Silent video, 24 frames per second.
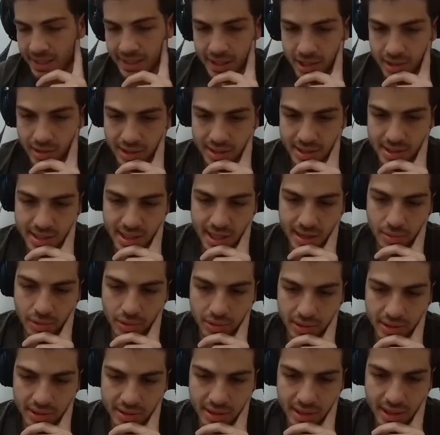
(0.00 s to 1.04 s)
the crazy time
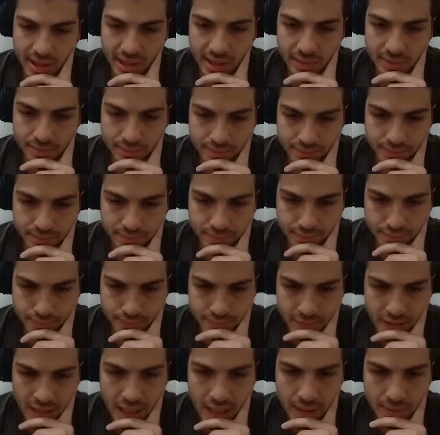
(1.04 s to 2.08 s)
only today.
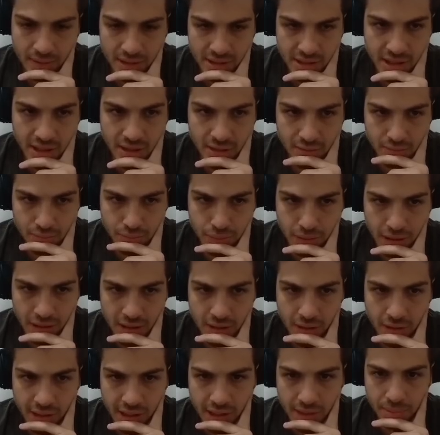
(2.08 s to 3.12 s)
No, we're just going to, we're
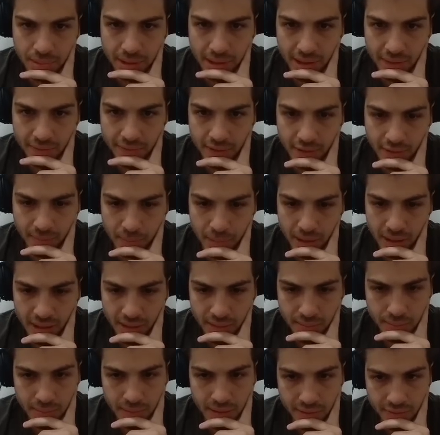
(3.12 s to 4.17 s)
only going to play it for a
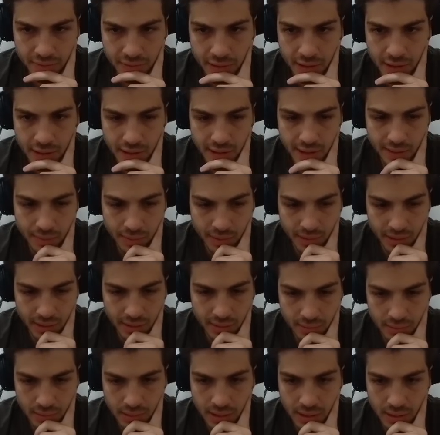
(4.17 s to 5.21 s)
bit of fun, and then we're
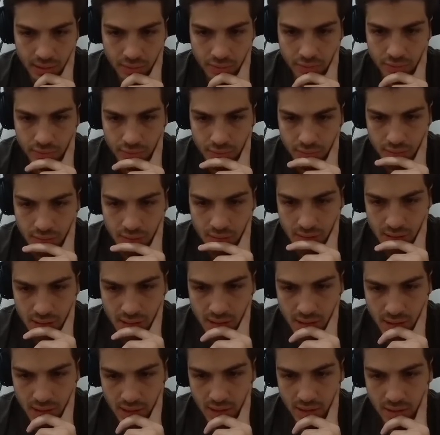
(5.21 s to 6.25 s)
going to leave.
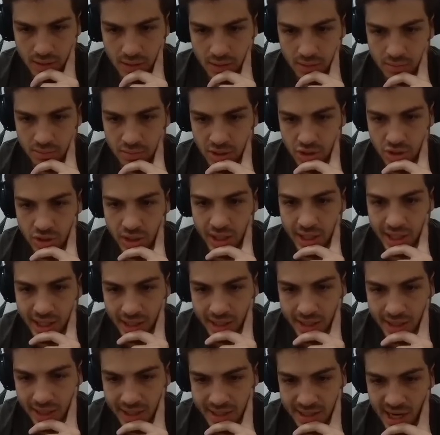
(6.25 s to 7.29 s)
Just trying to get
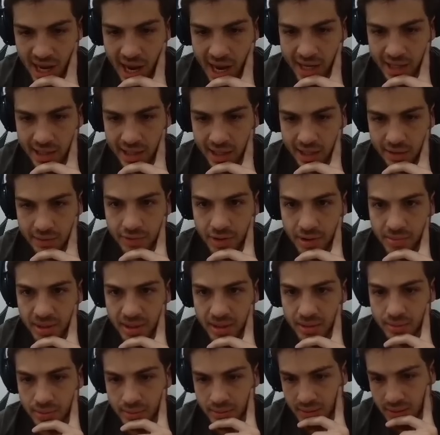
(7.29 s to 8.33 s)
a nice highlight from
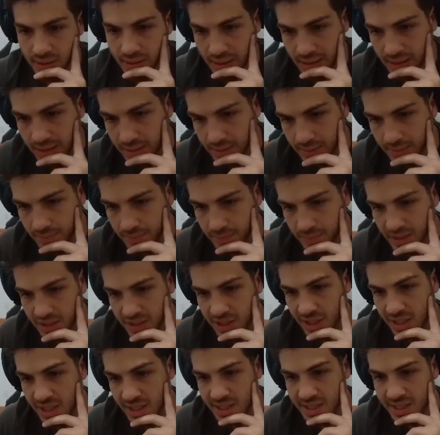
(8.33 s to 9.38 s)
it. It's
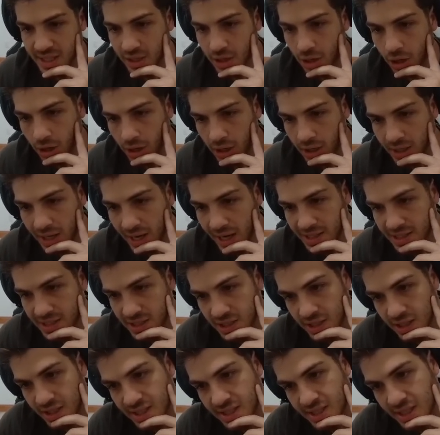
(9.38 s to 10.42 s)
going to stick hard, guys. It's
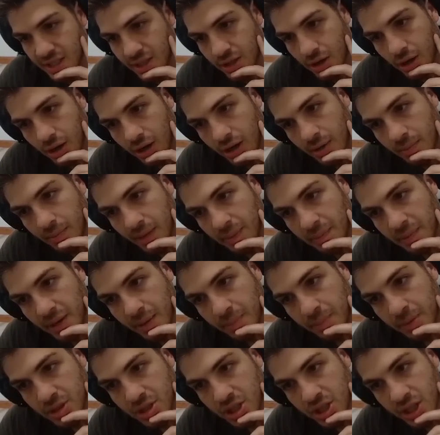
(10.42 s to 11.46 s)
going to stick hard. It might be a
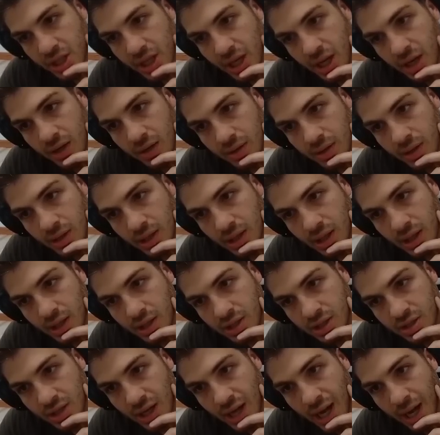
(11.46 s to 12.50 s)
pachinko.
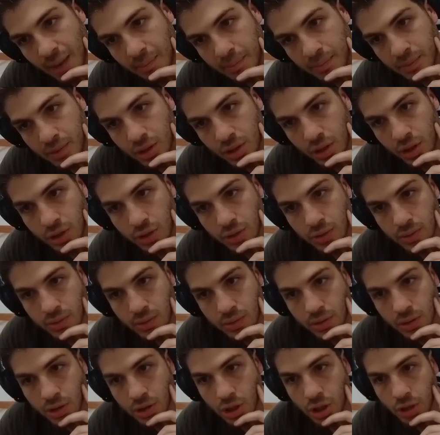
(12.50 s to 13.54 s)
Stop. Glue.
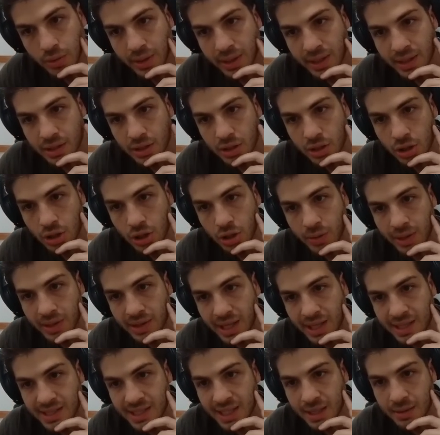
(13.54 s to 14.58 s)
Glue it. Glue it.
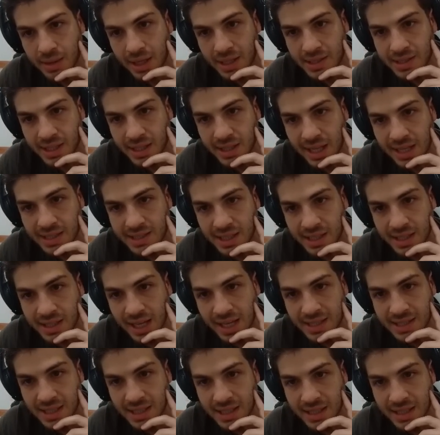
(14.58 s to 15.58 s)
That's in. That's in. That's in. That's in.